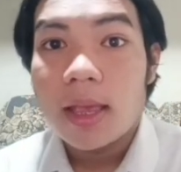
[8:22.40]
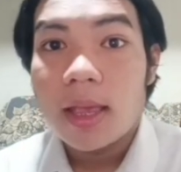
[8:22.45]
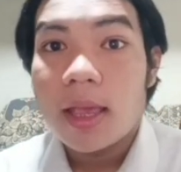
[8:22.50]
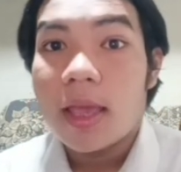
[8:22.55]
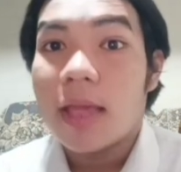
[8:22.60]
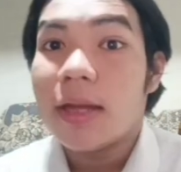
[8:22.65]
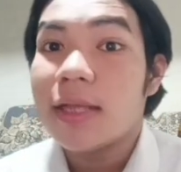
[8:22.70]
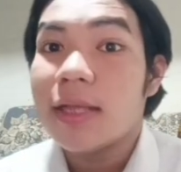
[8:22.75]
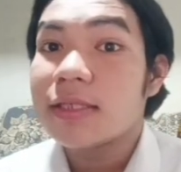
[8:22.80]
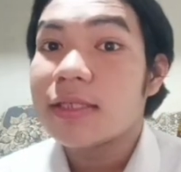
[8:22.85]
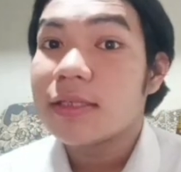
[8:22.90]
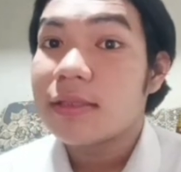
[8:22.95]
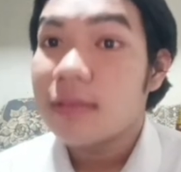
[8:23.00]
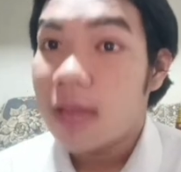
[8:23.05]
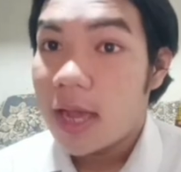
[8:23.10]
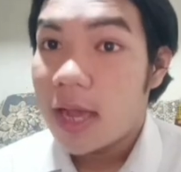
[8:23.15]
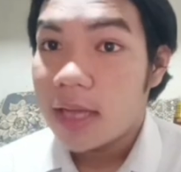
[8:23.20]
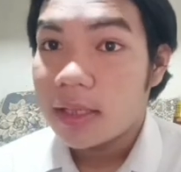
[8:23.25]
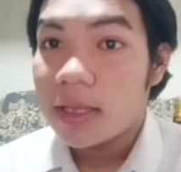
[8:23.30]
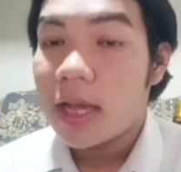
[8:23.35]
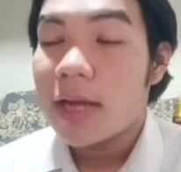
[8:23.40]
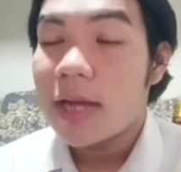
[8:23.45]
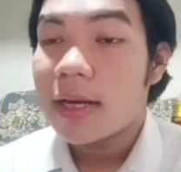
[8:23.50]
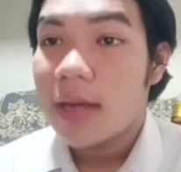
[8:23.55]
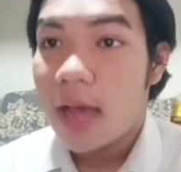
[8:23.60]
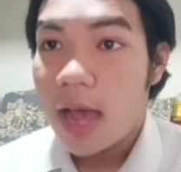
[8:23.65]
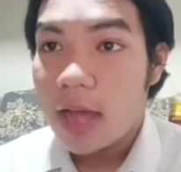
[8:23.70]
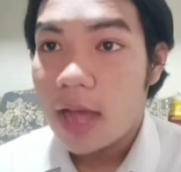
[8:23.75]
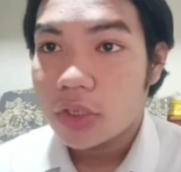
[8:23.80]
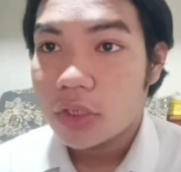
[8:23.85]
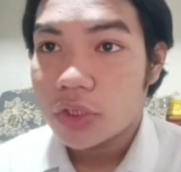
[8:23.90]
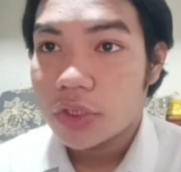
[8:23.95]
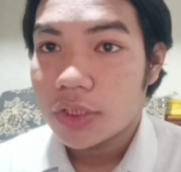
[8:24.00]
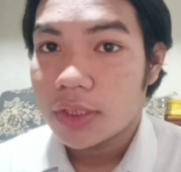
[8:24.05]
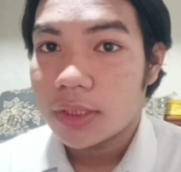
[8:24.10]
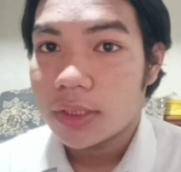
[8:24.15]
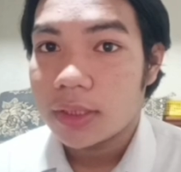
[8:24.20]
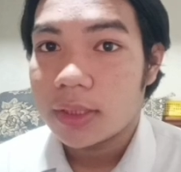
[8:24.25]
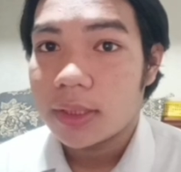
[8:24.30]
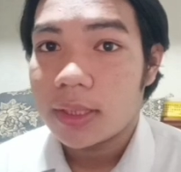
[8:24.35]
It is not an
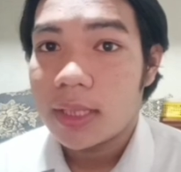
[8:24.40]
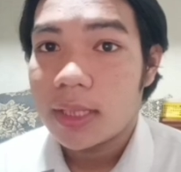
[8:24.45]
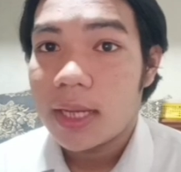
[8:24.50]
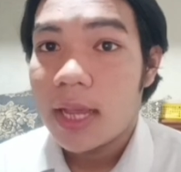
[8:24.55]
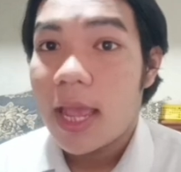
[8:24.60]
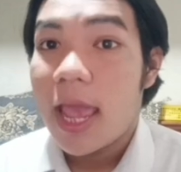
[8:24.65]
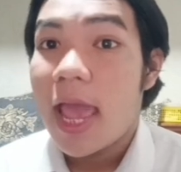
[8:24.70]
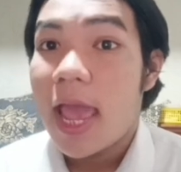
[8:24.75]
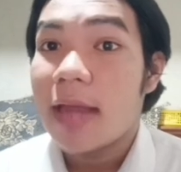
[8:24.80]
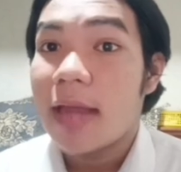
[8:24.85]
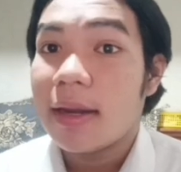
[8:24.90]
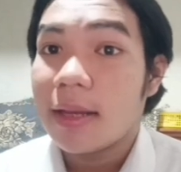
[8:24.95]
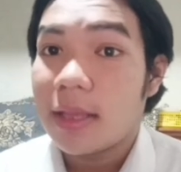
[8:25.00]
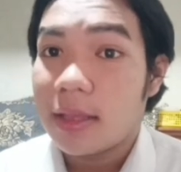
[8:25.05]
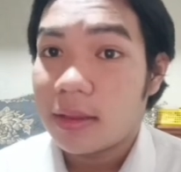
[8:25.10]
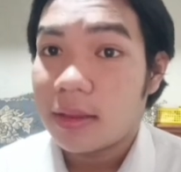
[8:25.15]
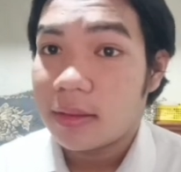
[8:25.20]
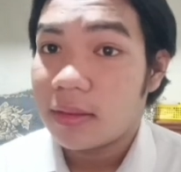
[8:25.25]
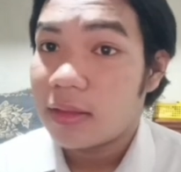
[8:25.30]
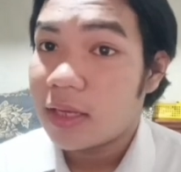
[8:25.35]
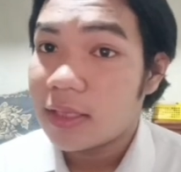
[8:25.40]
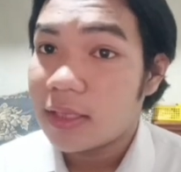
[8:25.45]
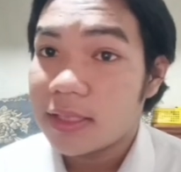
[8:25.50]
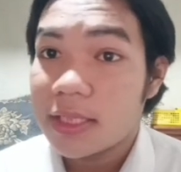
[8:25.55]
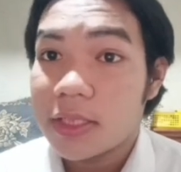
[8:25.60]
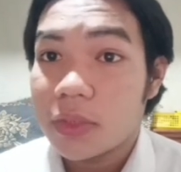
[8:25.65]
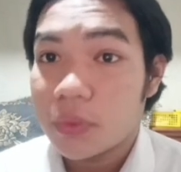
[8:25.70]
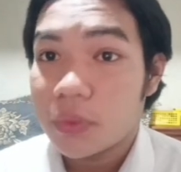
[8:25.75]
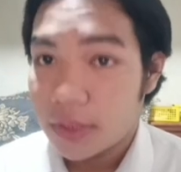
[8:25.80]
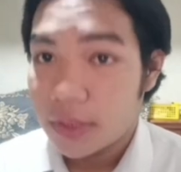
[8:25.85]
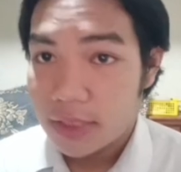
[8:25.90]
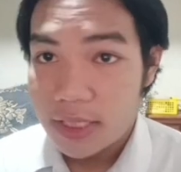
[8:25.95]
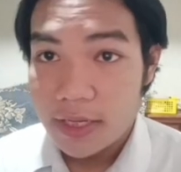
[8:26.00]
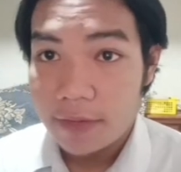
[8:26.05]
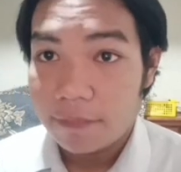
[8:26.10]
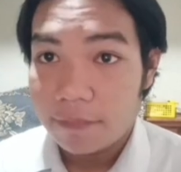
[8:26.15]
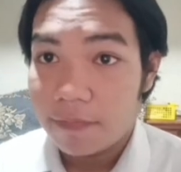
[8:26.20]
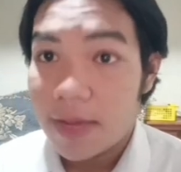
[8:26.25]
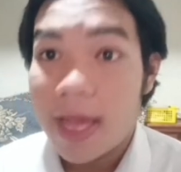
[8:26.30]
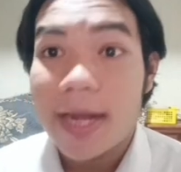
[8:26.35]
action and it doesn't
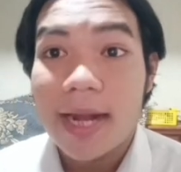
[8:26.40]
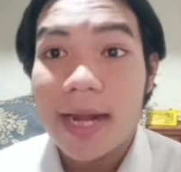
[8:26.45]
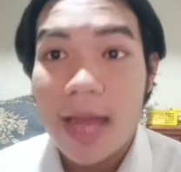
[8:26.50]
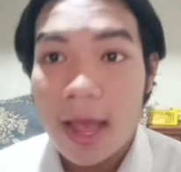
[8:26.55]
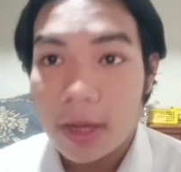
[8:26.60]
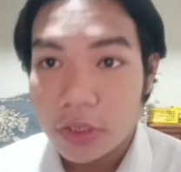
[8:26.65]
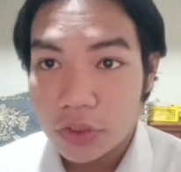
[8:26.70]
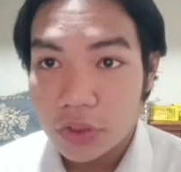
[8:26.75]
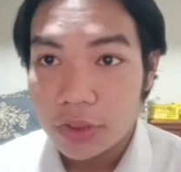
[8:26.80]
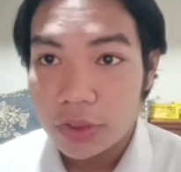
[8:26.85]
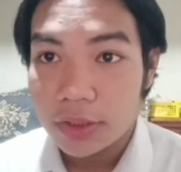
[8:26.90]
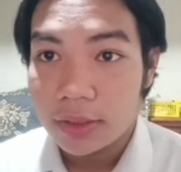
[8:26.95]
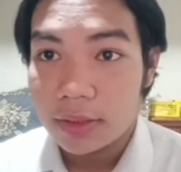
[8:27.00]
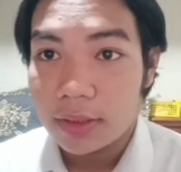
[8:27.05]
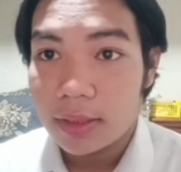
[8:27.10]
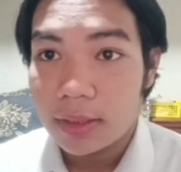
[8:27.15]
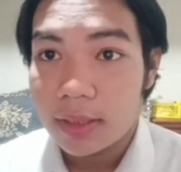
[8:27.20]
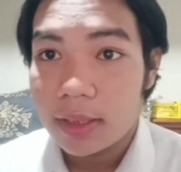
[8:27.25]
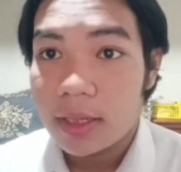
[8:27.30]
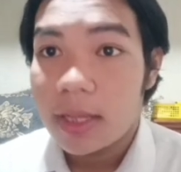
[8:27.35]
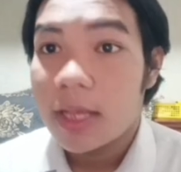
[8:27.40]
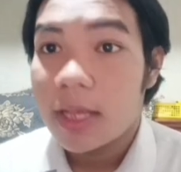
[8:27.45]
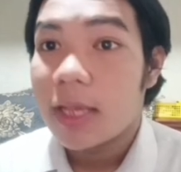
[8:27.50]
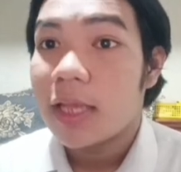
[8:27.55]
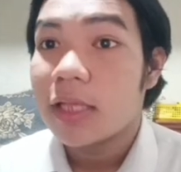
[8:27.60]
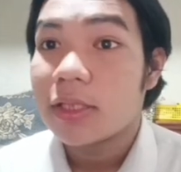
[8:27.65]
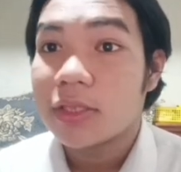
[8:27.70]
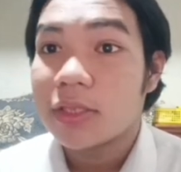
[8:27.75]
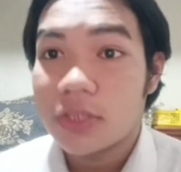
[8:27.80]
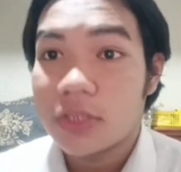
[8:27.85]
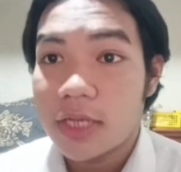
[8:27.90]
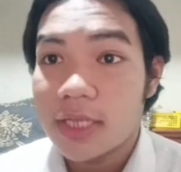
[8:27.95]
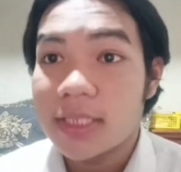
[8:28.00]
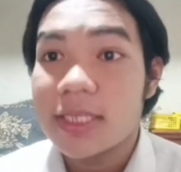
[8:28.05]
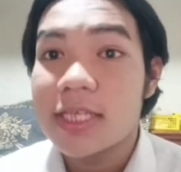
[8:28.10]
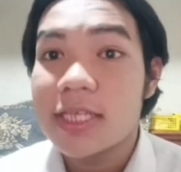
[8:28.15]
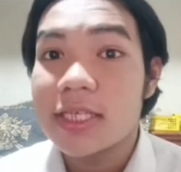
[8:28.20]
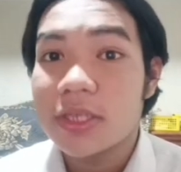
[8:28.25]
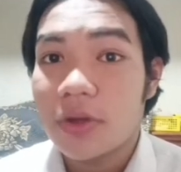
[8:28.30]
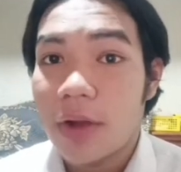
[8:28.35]
receive an action. It just
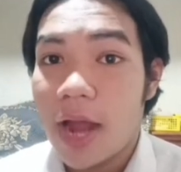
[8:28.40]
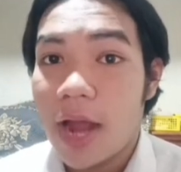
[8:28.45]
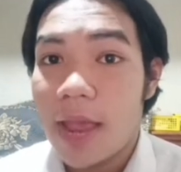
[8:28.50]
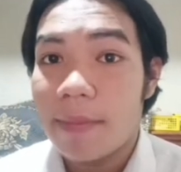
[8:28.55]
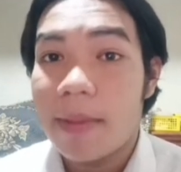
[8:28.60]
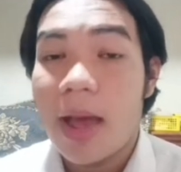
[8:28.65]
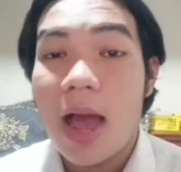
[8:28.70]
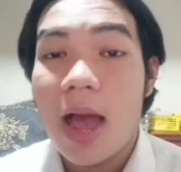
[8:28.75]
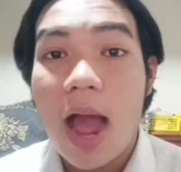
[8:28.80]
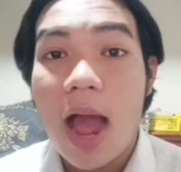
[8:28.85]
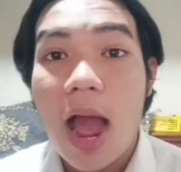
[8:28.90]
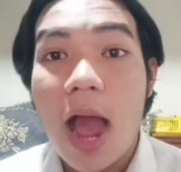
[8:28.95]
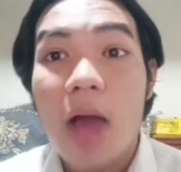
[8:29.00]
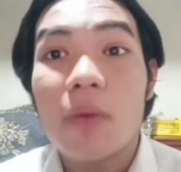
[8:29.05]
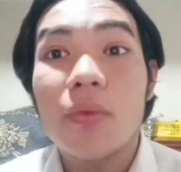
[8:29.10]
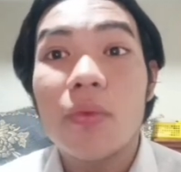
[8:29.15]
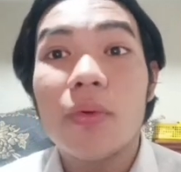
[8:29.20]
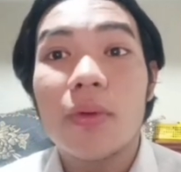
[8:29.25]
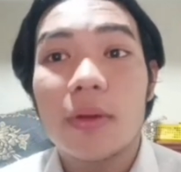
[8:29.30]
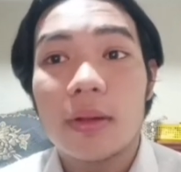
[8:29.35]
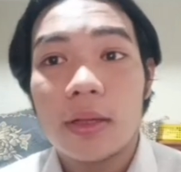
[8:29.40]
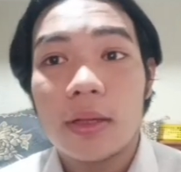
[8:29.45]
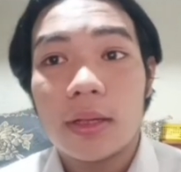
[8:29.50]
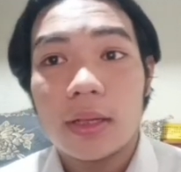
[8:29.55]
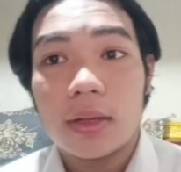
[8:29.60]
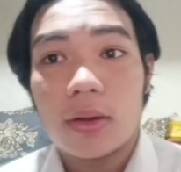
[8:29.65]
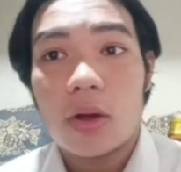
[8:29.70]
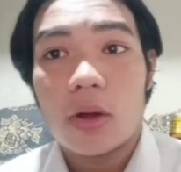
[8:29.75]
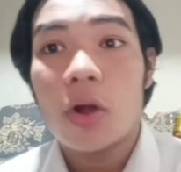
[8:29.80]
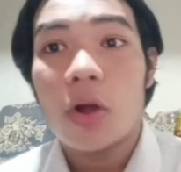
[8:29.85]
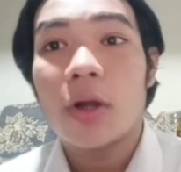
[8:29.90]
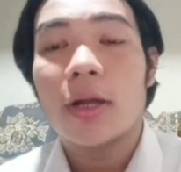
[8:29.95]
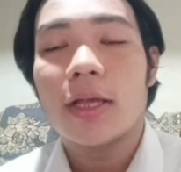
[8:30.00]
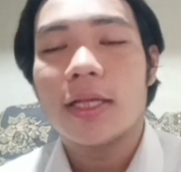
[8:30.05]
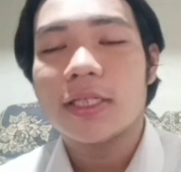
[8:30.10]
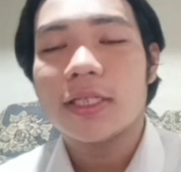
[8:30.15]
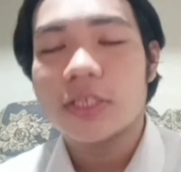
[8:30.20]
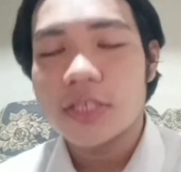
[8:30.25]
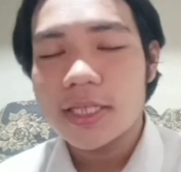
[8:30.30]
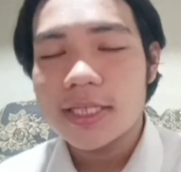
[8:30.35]
describes how or
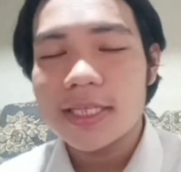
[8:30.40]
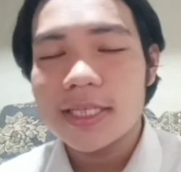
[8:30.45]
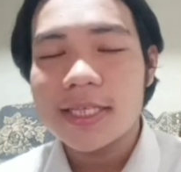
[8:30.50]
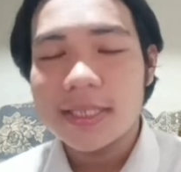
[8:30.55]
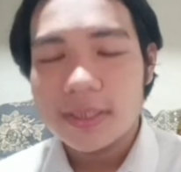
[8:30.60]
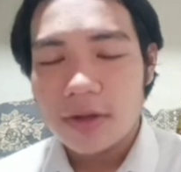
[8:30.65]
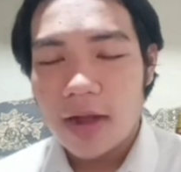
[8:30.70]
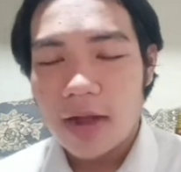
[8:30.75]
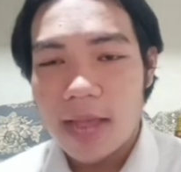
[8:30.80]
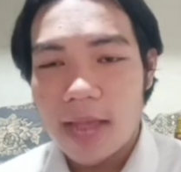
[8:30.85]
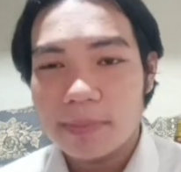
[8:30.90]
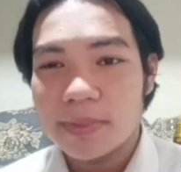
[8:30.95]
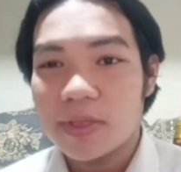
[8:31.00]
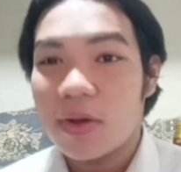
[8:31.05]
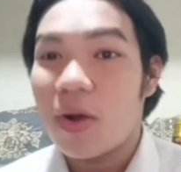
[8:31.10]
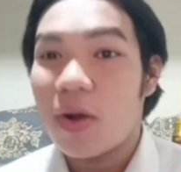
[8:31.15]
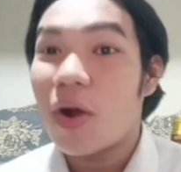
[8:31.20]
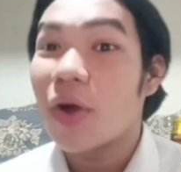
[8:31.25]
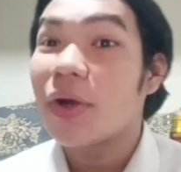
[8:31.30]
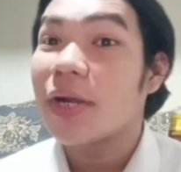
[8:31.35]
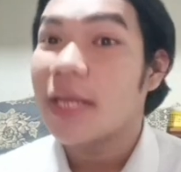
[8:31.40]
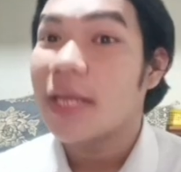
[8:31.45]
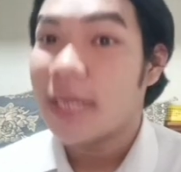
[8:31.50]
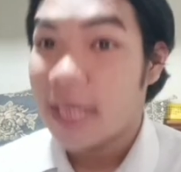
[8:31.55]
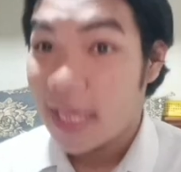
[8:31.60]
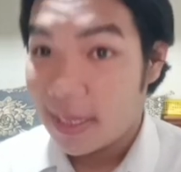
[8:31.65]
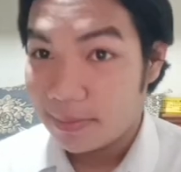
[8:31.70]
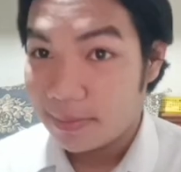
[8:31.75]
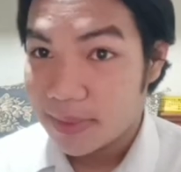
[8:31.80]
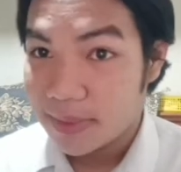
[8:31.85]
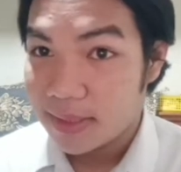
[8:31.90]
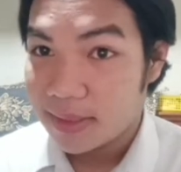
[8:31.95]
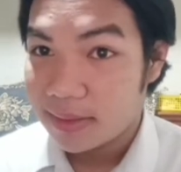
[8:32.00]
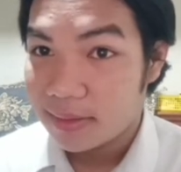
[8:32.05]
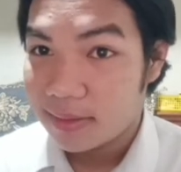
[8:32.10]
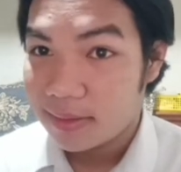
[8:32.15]
it just describes or remains.